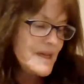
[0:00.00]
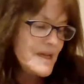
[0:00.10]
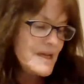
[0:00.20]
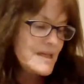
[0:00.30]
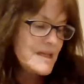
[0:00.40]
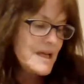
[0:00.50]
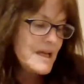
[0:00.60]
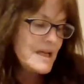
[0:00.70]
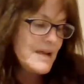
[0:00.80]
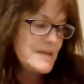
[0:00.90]
C,
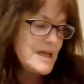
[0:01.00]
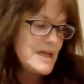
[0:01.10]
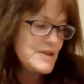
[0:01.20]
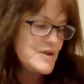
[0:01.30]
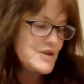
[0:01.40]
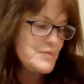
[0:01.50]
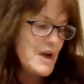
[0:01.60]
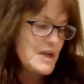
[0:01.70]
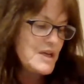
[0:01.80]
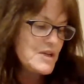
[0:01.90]
claims against the nurse
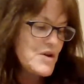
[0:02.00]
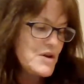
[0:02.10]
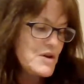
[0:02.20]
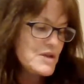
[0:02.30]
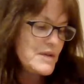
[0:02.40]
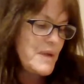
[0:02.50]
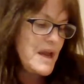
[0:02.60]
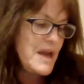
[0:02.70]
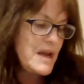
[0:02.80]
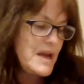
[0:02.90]
practitioner are usually
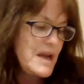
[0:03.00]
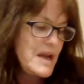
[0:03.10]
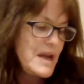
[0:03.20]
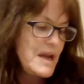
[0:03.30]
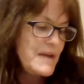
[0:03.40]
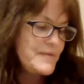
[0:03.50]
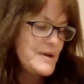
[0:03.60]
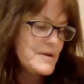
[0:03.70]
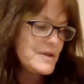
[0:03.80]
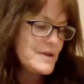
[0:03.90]
paid if the
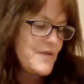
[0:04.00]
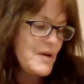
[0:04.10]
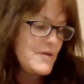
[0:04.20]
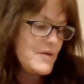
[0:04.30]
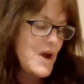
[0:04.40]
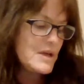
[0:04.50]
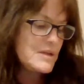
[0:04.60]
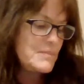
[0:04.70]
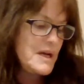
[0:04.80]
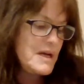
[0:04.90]
nurse is found not to
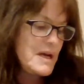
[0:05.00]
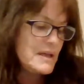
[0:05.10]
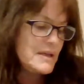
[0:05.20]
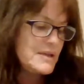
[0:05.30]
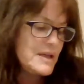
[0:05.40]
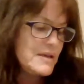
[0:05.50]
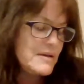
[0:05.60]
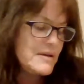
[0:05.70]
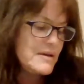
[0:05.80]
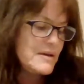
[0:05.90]
be negligent.
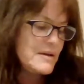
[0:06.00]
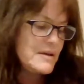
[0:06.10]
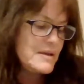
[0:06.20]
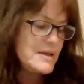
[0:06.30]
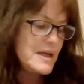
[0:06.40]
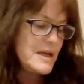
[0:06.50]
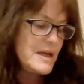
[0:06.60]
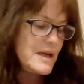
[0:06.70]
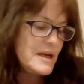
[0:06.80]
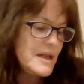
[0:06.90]
D,
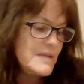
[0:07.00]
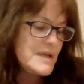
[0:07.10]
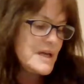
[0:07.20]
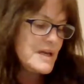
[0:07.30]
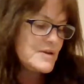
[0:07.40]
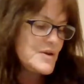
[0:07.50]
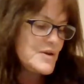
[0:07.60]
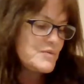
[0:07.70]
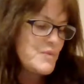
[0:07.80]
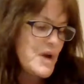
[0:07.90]
claims against the
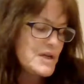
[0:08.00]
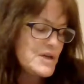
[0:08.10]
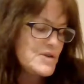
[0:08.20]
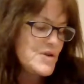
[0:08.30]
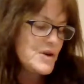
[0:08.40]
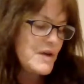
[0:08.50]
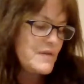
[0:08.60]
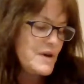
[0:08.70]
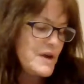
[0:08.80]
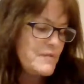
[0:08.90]
nurse practitioner are
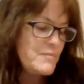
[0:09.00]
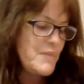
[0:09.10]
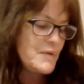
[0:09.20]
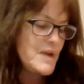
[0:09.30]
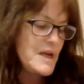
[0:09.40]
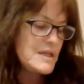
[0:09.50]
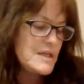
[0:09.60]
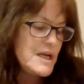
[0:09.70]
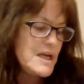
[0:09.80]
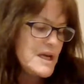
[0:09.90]
covered if both the
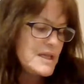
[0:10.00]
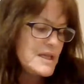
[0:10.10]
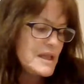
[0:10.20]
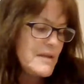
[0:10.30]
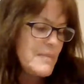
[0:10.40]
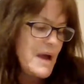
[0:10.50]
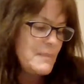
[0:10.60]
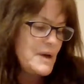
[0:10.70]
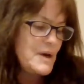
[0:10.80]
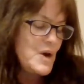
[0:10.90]
incident and the claim
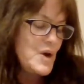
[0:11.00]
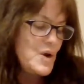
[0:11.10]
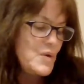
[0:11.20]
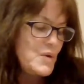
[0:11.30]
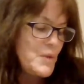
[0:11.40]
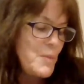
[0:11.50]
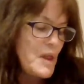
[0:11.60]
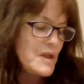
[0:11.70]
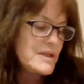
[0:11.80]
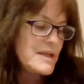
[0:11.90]
happen when the
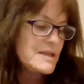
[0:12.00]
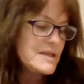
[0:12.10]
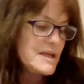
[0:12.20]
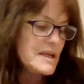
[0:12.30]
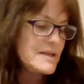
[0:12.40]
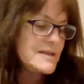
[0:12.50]
policy still is